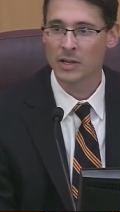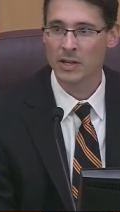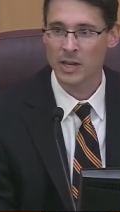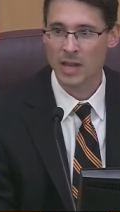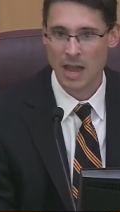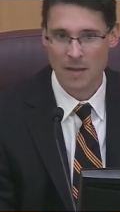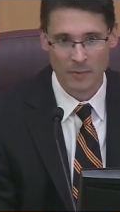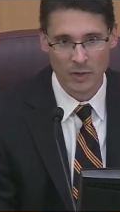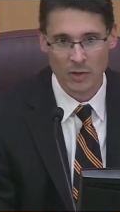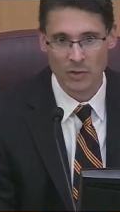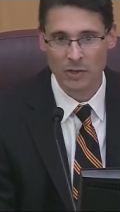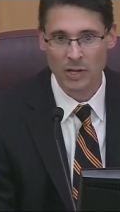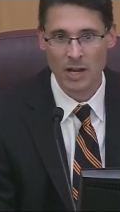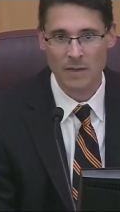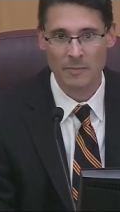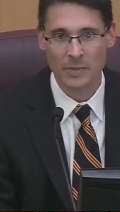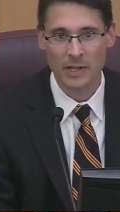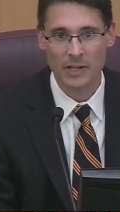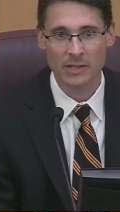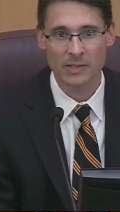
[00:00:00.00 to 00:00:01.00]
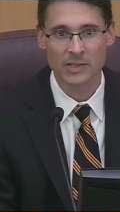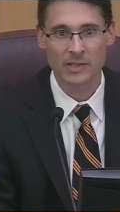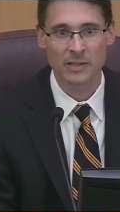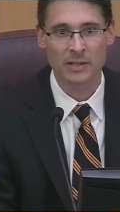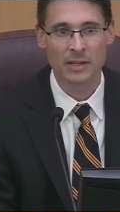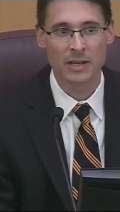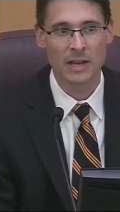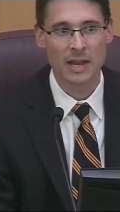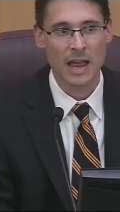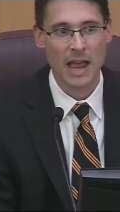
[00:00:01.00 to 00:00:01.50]
chemical companies,
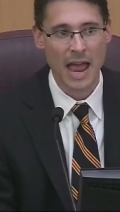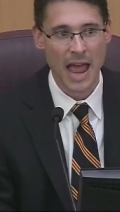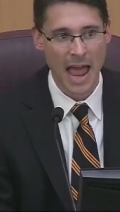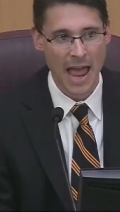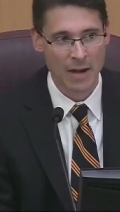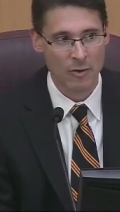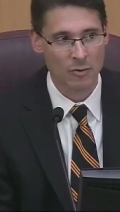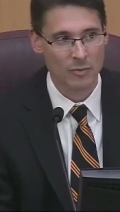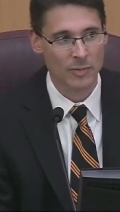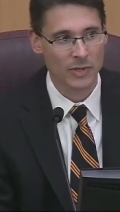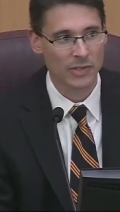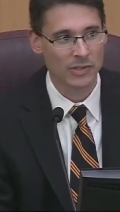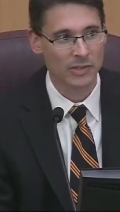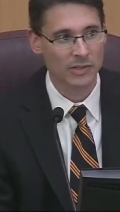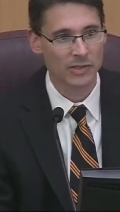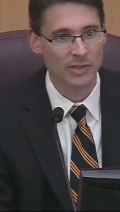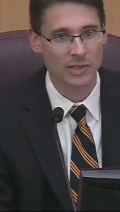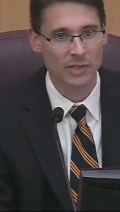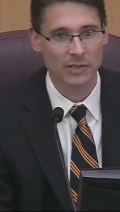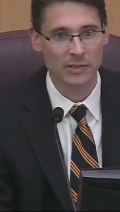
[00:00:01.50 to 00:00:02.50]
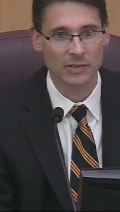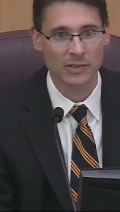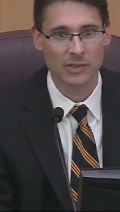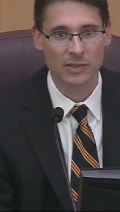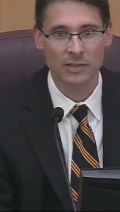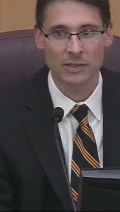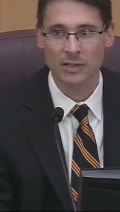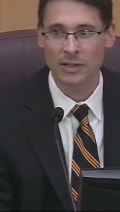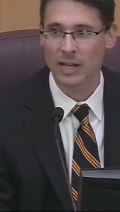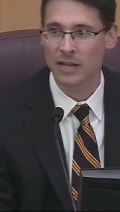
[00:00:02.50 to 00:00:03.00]

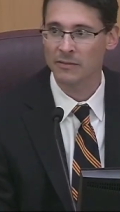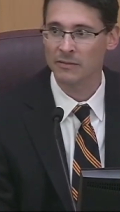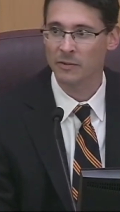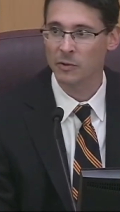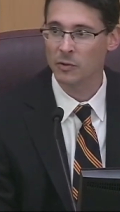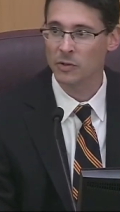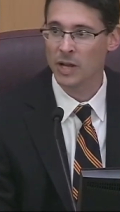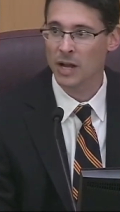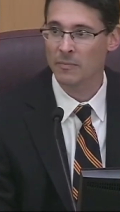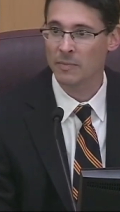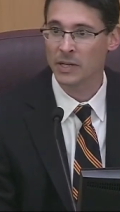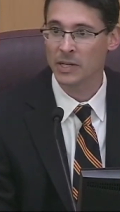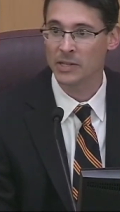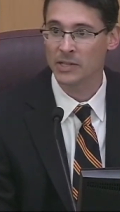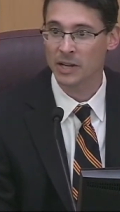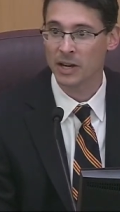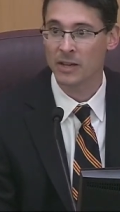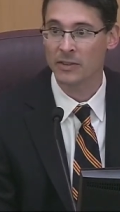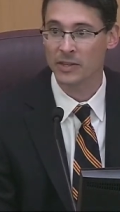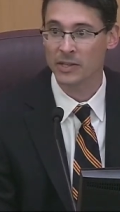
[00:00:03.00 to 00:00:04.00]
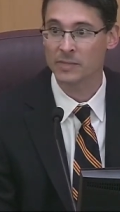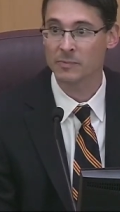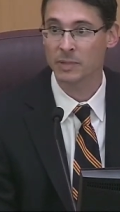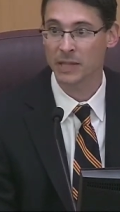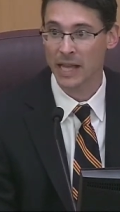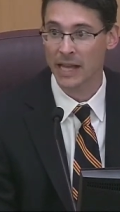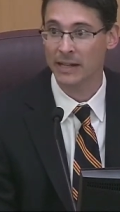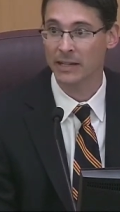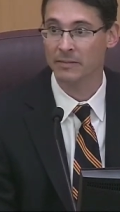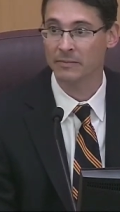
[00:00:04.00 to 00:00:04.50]
agribusinesses, and food companies on this
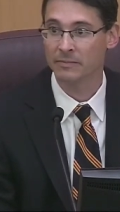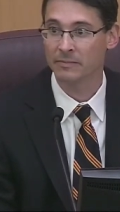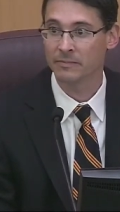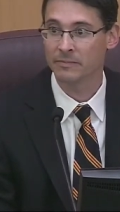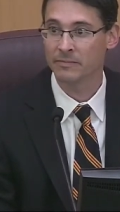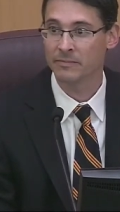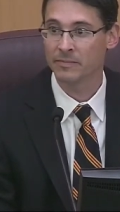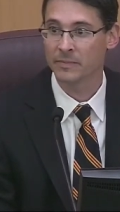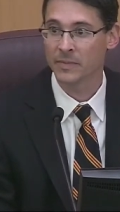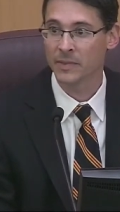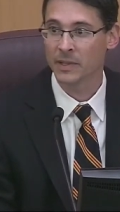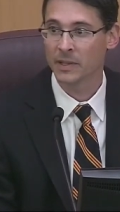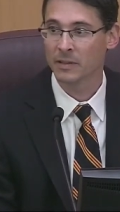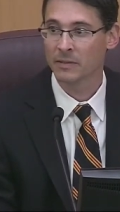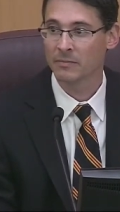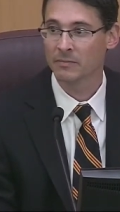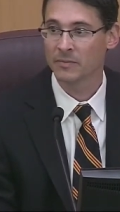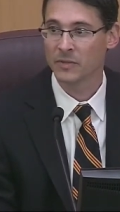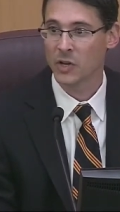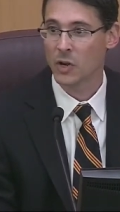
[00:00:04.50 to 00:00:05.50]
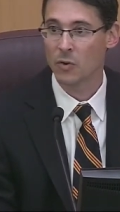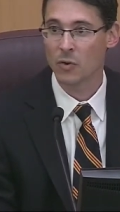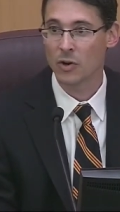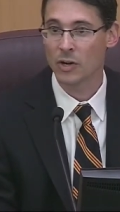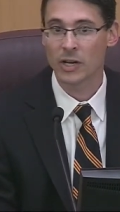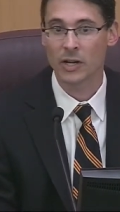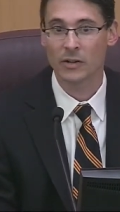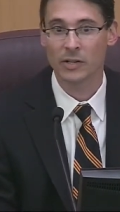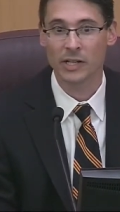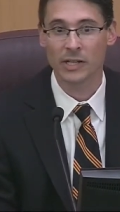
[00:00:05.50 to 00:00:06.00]
planet. No
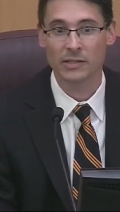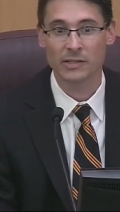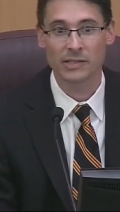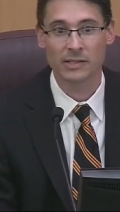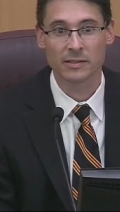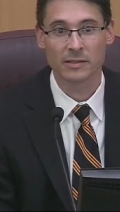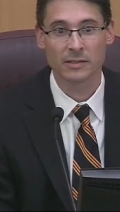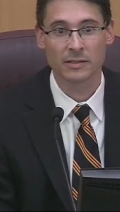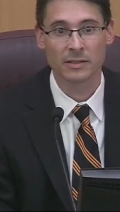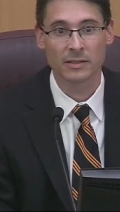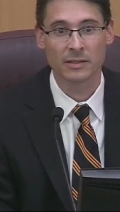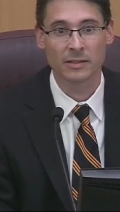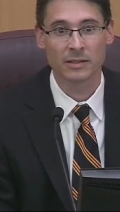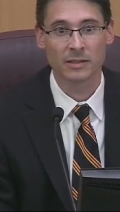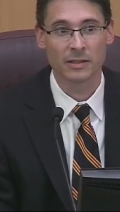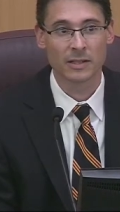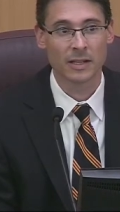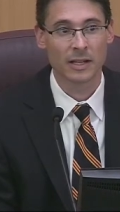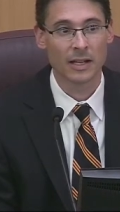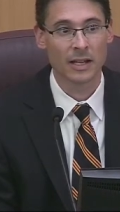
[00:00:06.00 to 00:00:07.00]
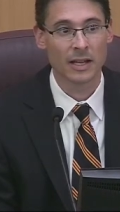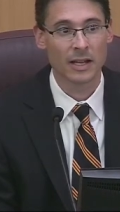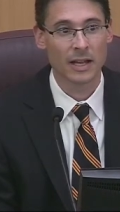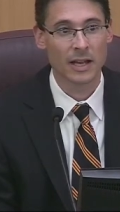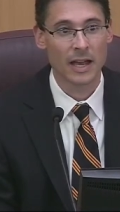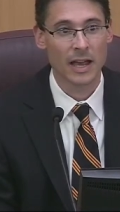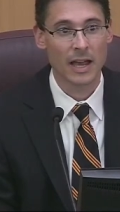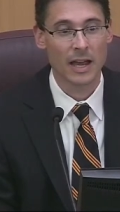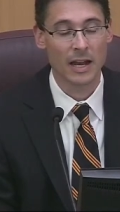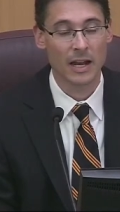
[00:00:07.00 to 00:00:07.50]
Oregonians.
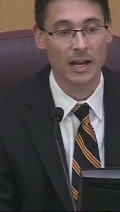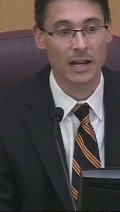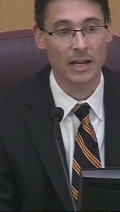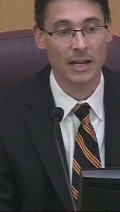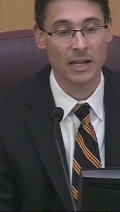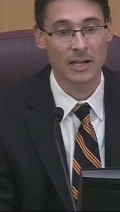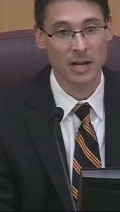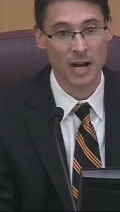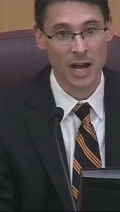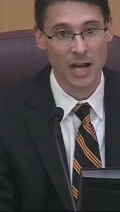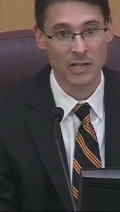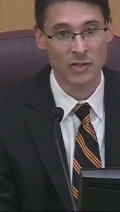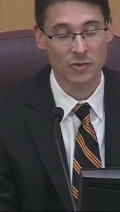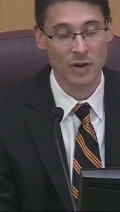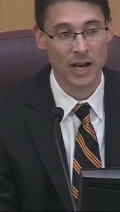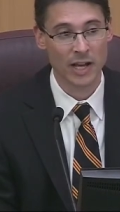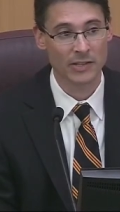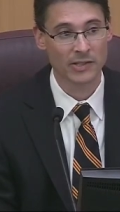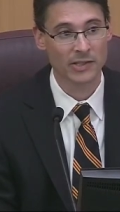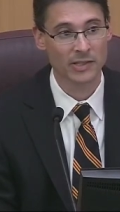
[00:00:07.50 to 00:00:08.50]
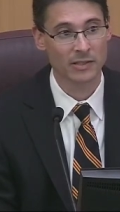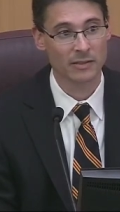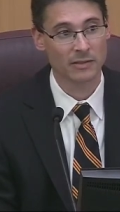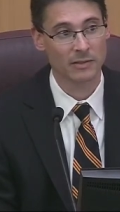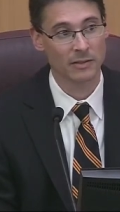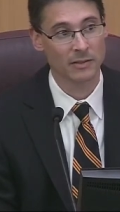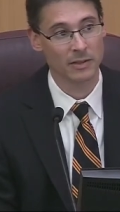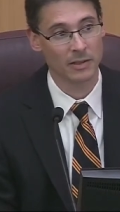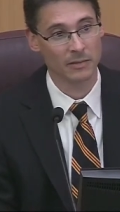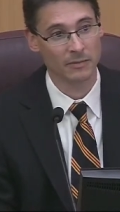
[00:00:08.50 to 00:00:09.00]
Uh, in contrast,
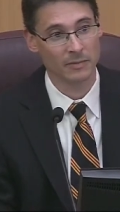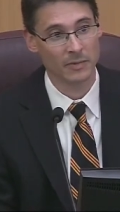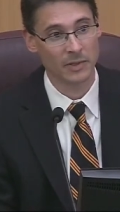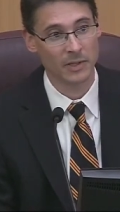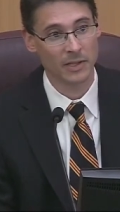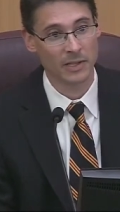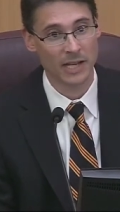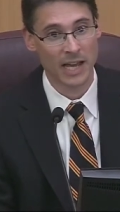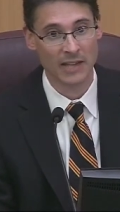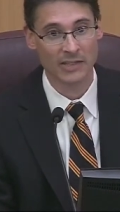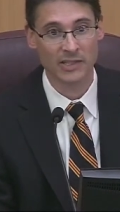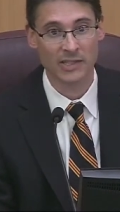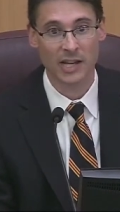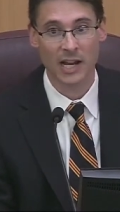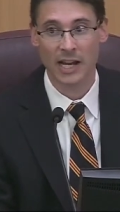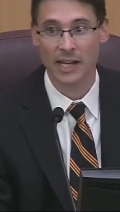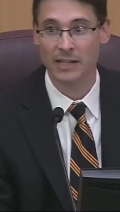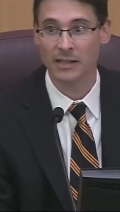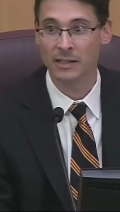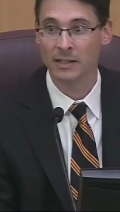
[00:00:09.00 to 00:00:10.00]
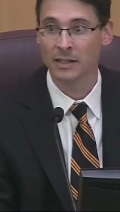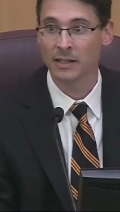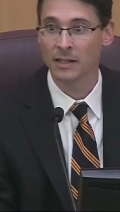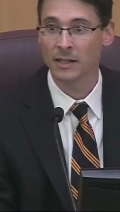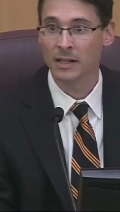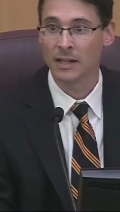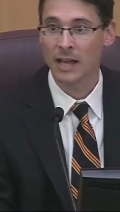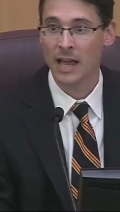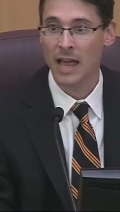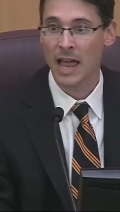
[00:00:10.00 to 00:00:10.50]
the, the yes side
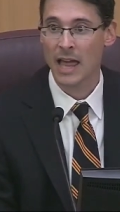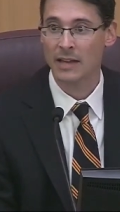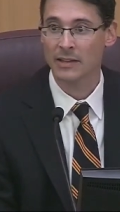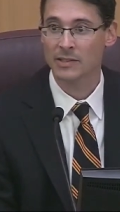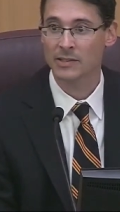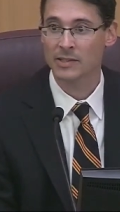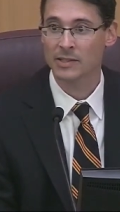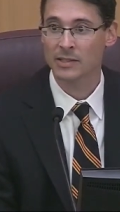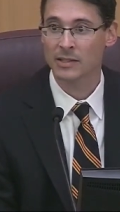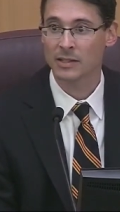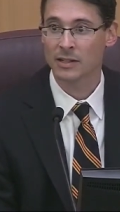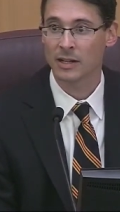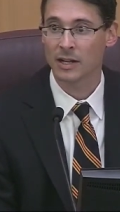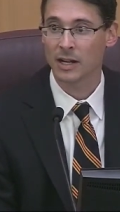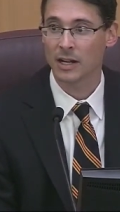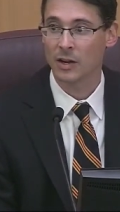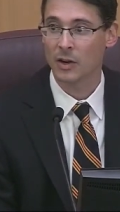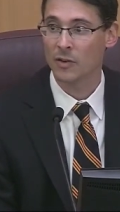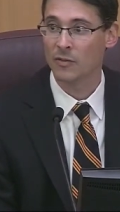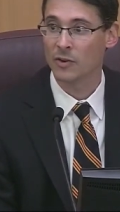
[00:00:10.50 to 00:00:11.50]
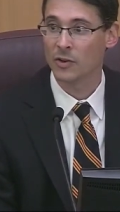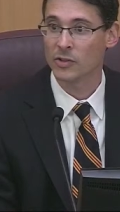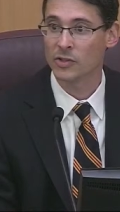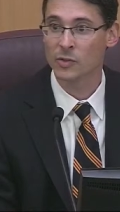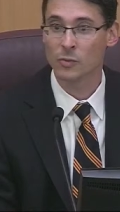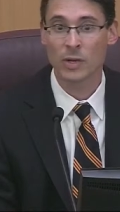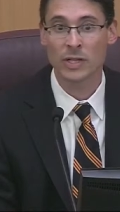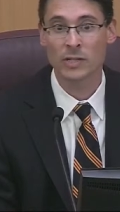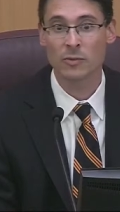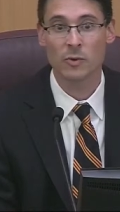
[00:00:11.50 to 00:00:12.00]
has over
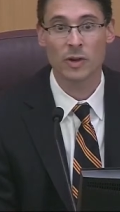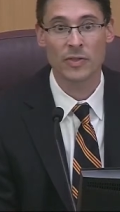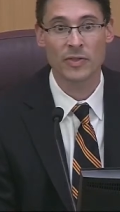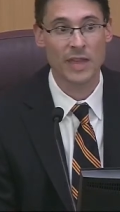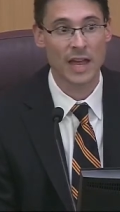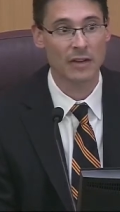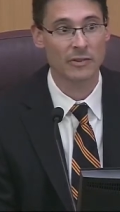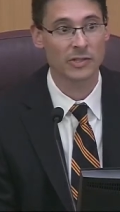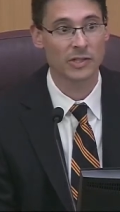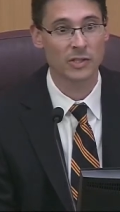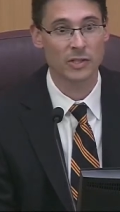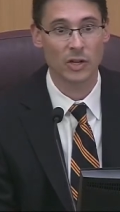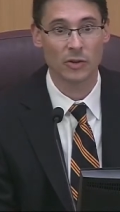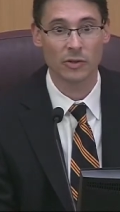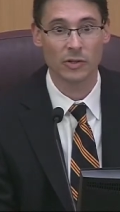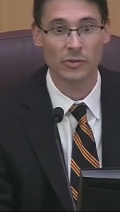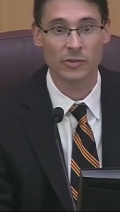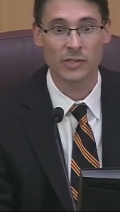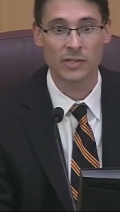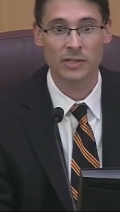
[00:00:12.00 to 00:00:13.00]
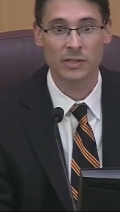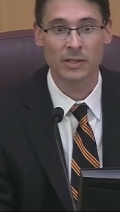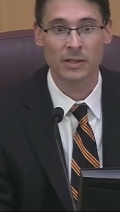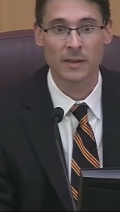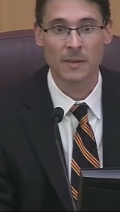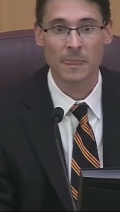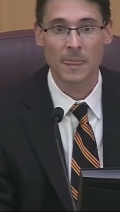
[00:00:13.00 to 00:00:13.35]
21,000 donors.